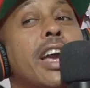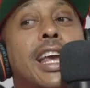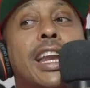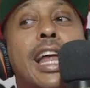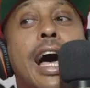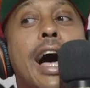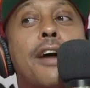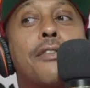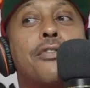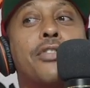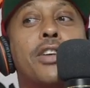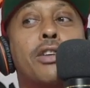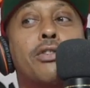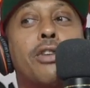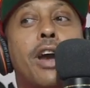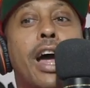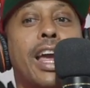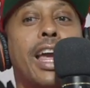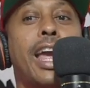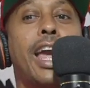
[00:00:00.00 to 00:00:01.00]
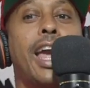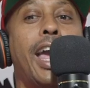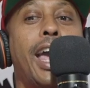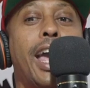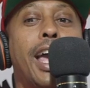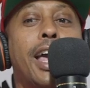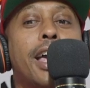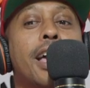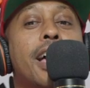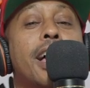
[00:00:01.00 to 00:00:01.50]
Gatorade listen, IV right
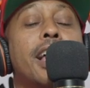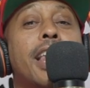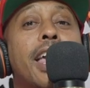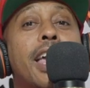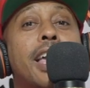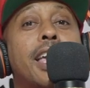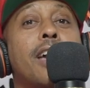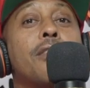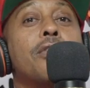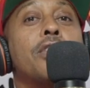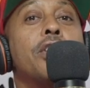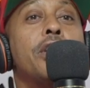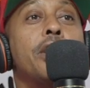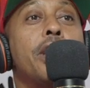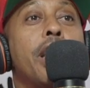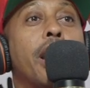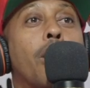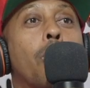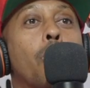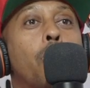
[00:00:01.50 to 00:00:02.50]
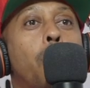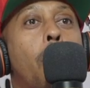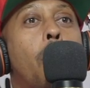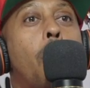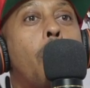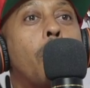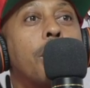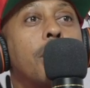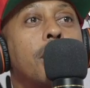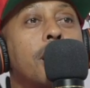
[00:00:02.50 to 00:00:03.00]
here. They giving the nigga
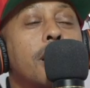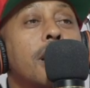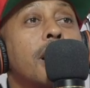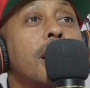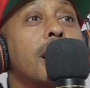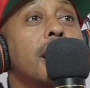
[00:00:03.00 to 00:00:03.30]
water.